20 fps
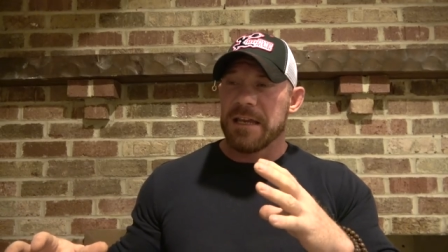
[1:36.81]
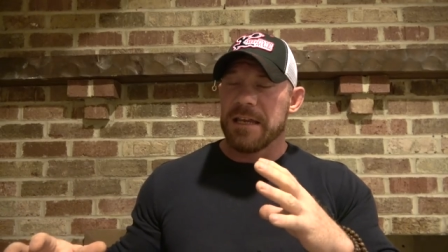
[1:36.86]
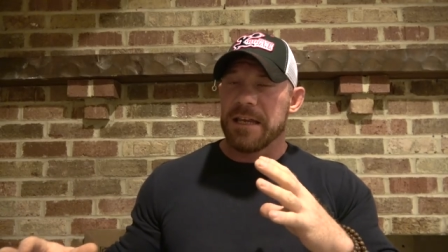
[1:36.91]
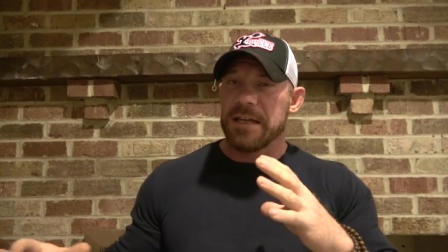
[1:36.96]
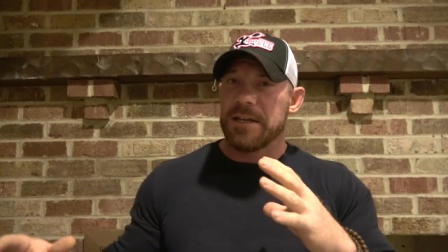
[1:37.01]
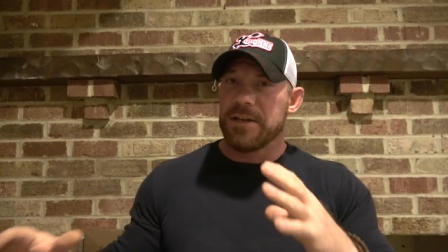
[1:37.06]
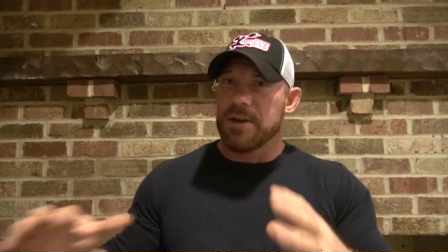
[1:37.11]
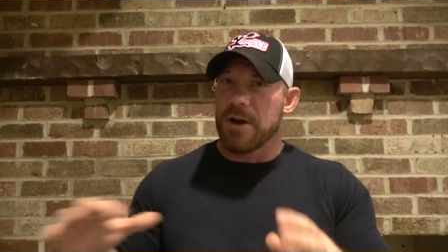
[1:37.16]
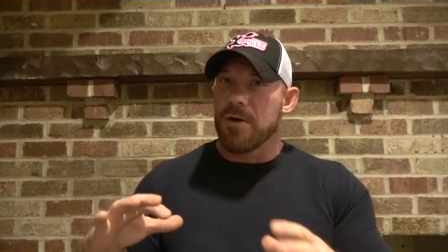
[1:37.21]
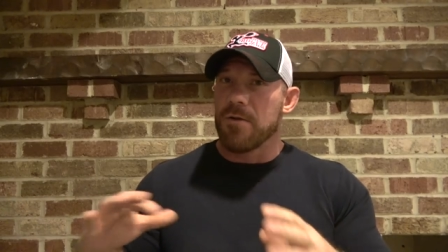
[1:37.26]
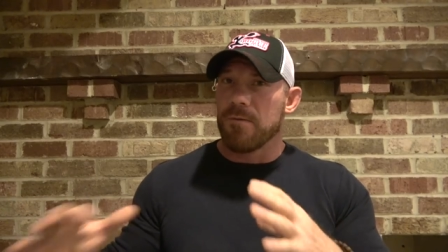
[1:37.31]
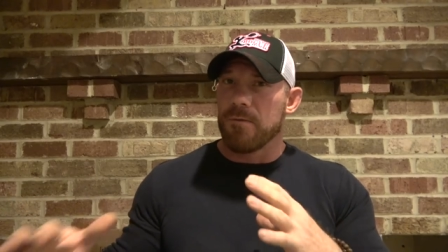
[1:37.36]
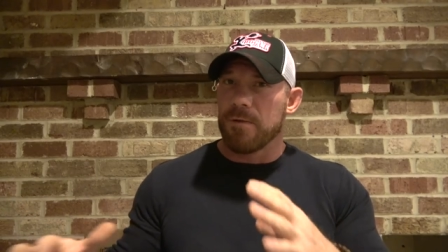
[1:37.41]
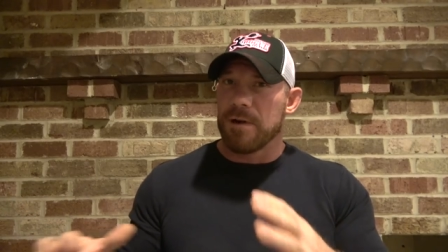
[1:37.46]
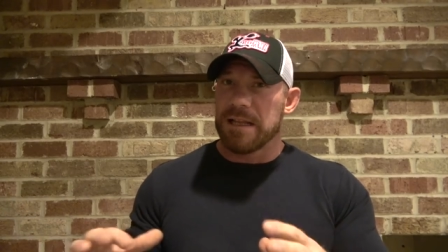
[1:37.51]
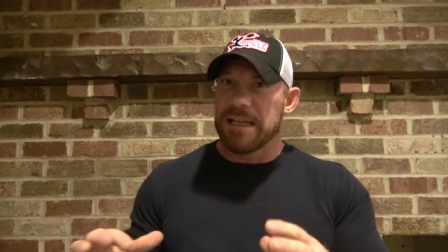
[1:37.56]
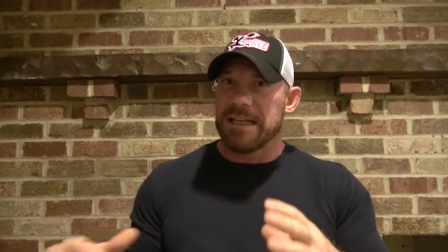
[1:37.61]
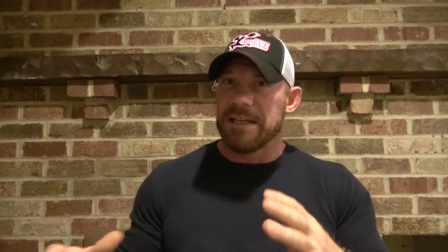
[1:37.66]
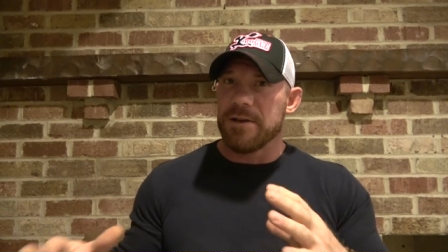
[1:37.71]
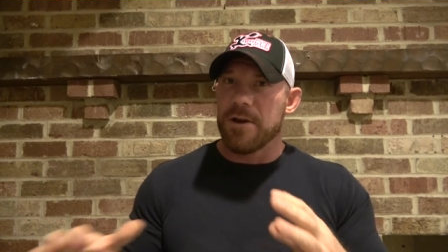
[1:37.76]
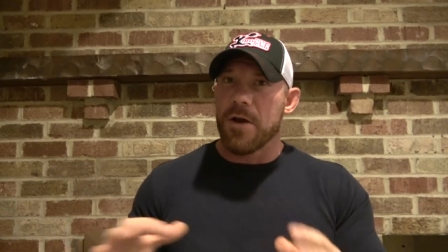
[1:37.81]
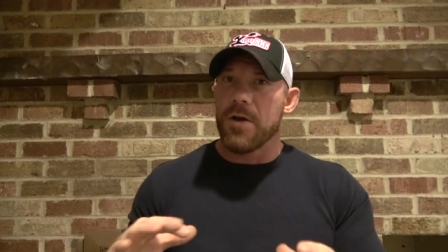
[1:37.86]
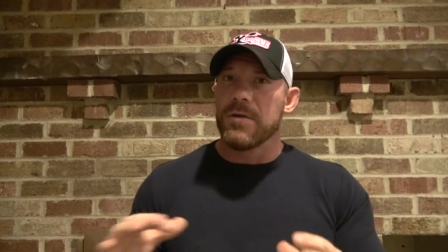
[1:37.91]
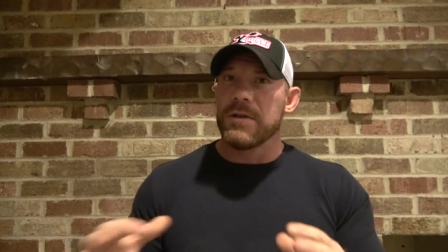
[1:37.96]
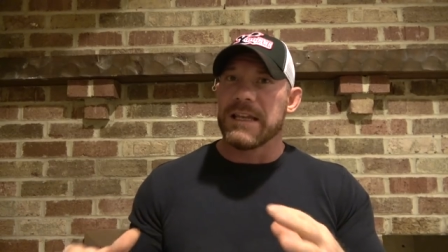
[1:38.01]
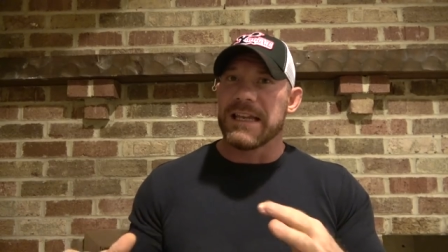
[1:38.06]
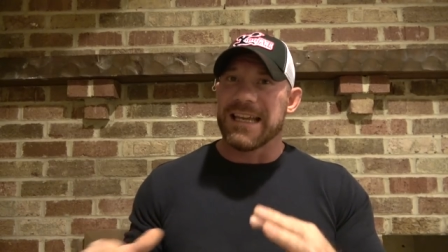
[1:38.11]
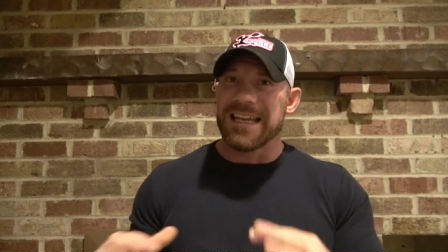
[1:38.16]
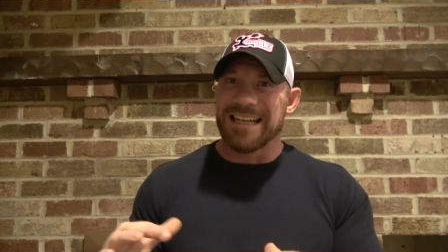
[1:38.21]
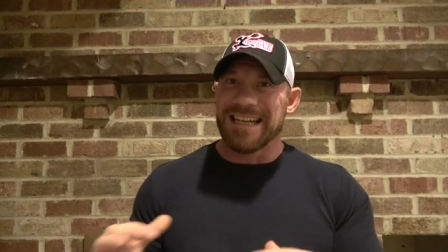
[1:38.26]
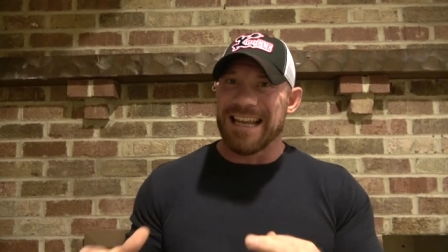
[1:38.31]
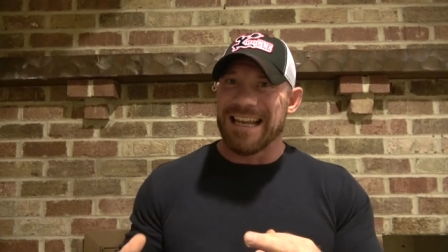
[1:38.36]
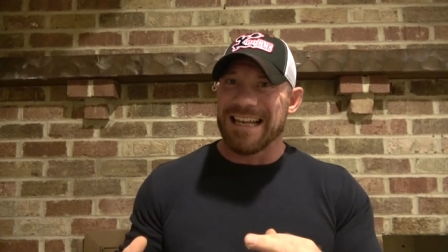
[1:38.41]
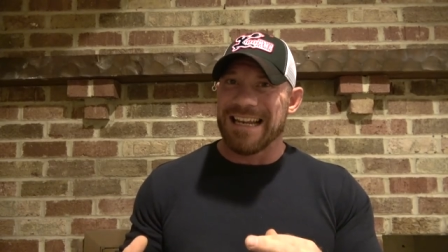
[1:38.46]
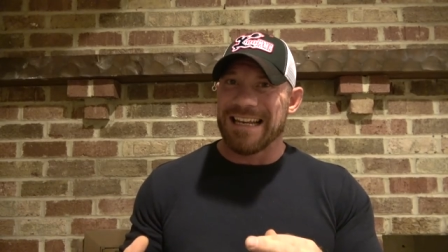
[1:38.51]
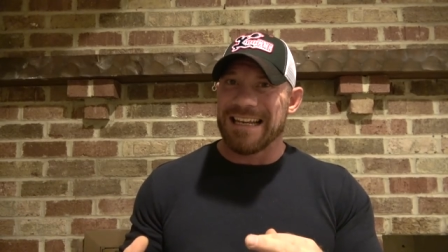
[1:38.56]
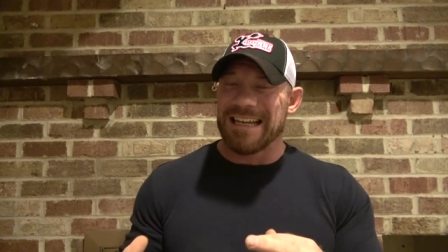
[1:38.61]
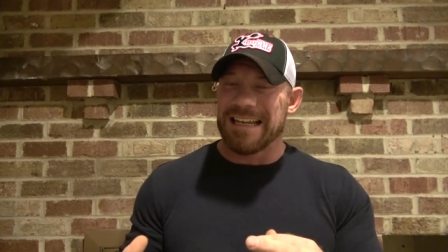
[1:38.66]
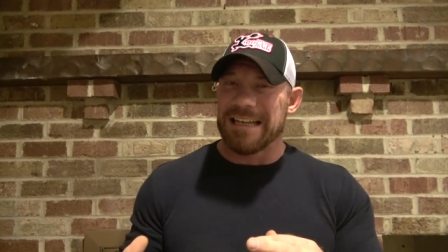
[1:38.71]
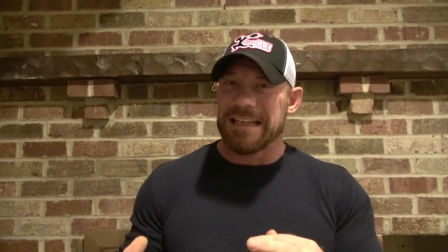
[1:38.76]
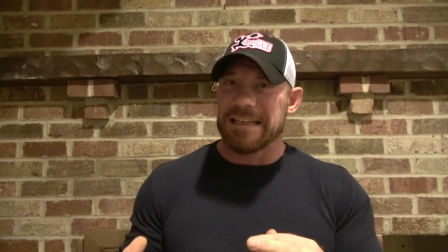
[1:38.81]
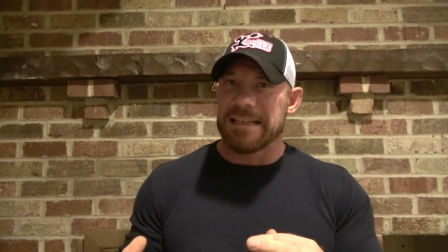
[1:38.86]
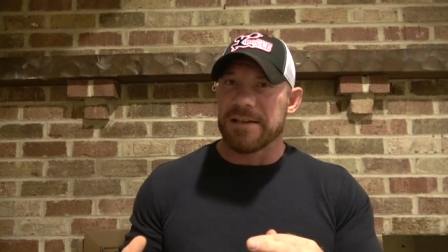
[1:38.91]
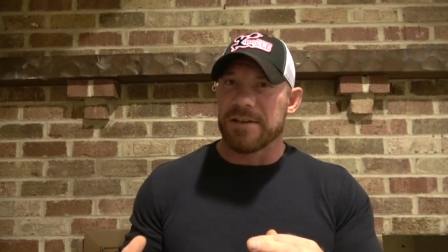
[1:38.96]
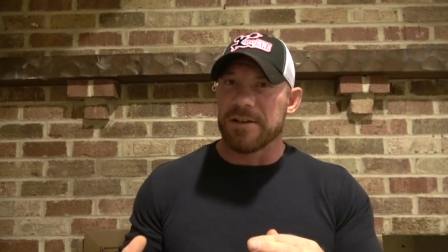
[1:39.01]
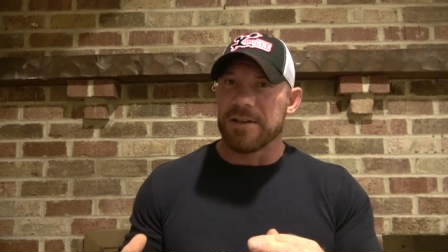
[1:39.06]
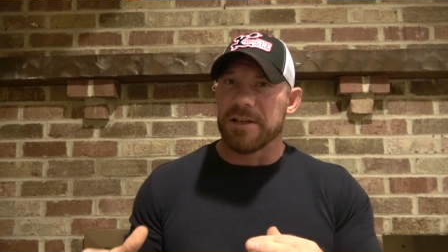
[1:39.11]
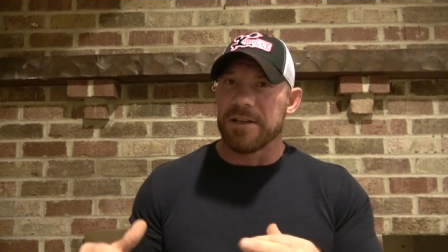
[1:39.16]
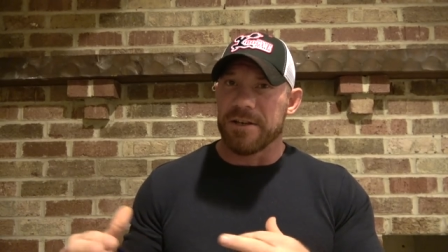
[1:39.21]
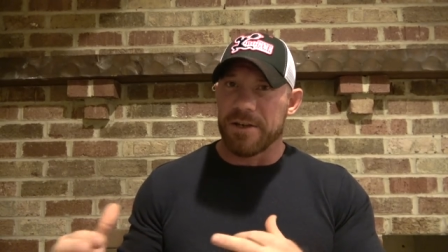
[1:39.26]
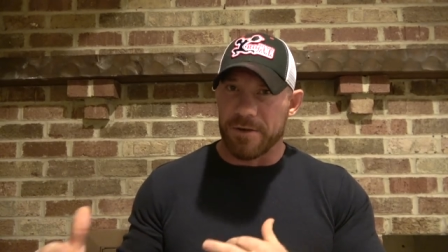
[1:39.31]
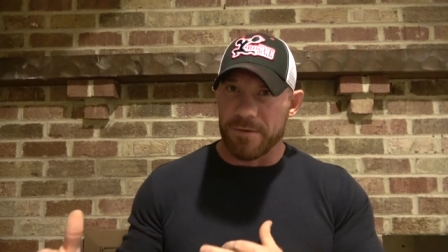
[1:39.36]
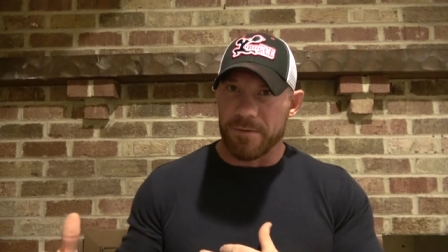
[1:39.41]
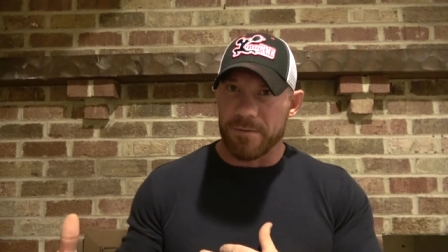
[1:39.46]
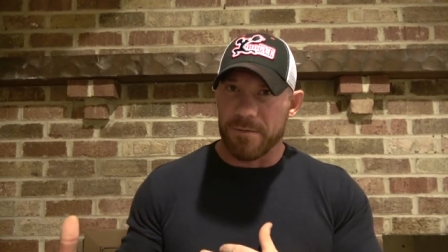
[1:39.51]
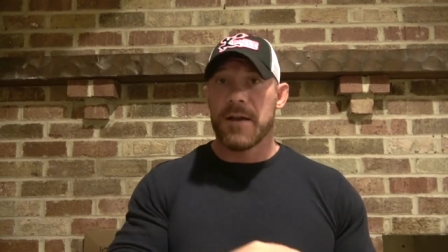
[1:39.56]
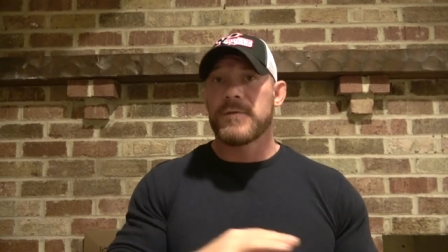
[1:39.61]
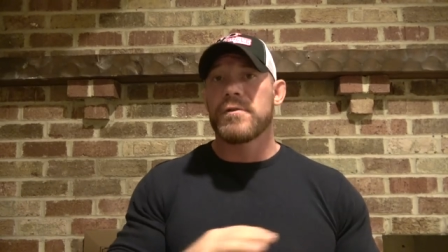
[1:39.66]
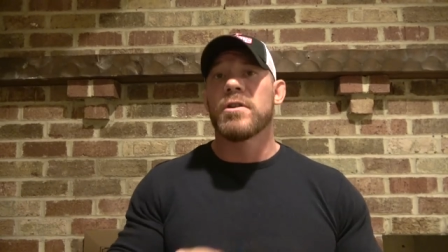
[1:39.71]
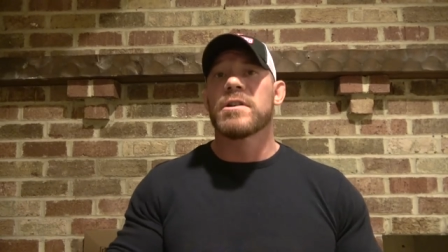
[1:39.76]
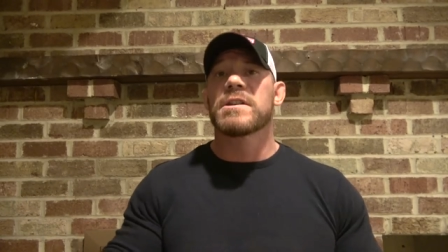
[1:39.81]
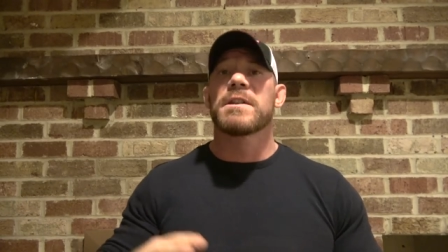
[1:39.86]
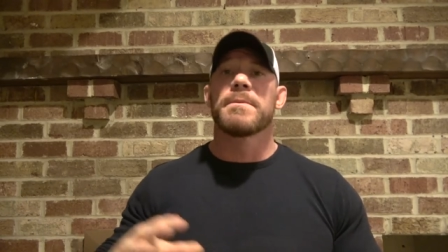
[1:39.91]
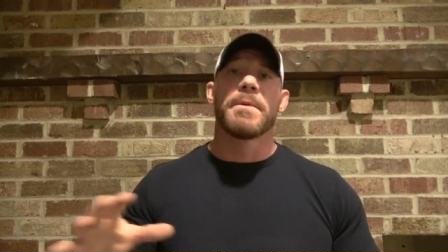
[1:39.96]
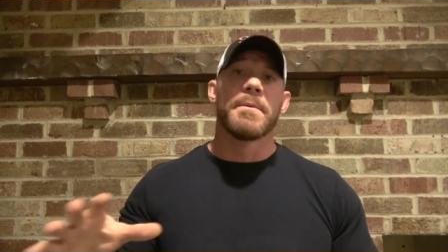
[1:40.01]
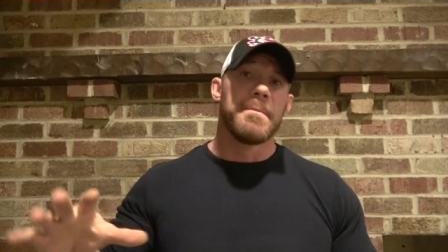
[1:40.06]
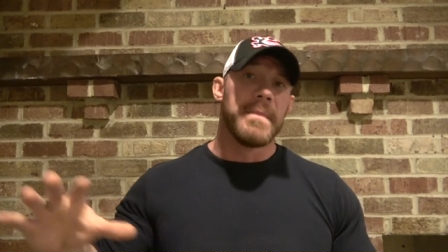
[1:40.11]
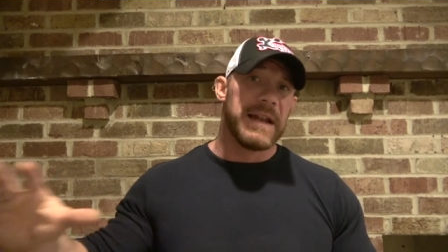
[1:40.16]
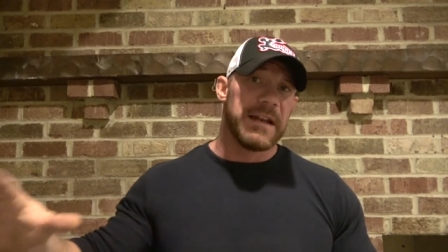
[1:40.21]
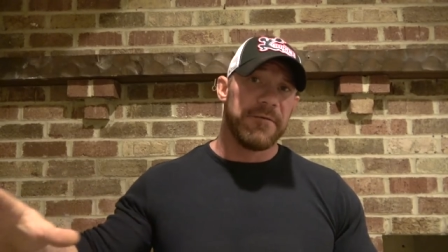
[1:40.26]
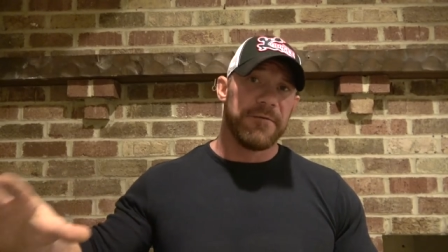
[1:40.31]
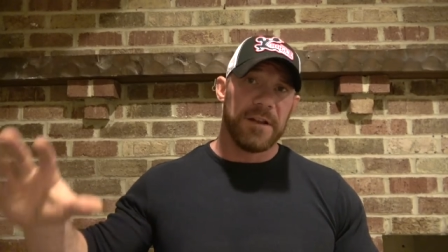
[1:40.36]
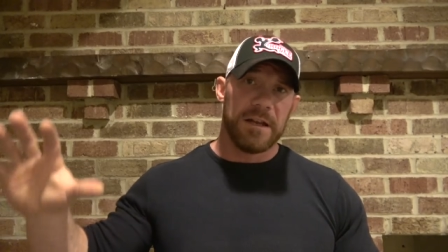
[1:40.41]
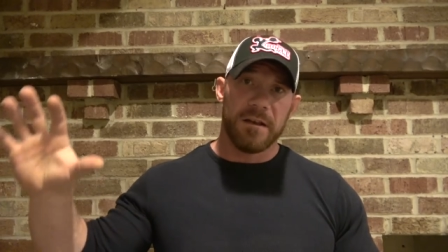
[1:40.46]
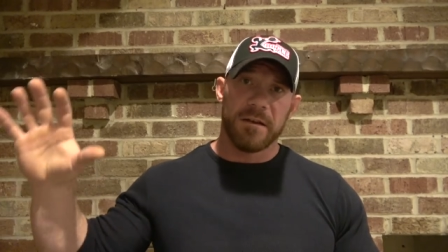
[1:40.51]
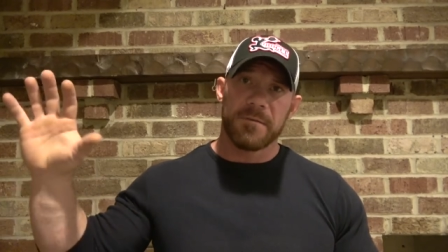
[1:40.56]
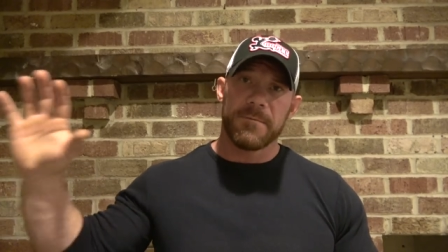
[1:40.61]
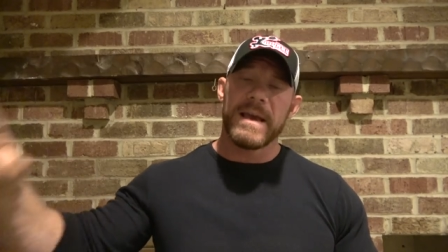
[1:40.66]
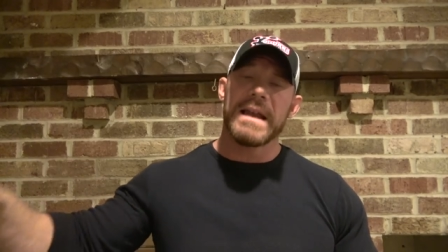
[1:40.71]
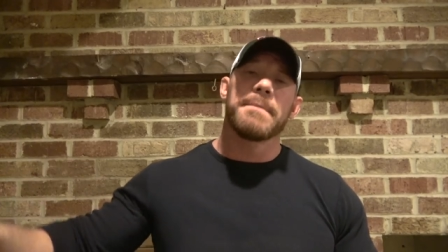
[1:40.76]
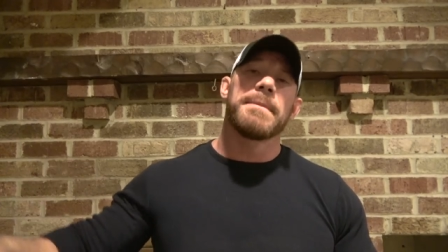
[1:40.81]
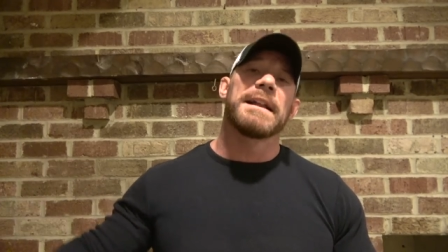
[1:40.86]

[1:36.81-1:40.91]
you don't really know that you need it until you do. Now, of course, there have been many videos made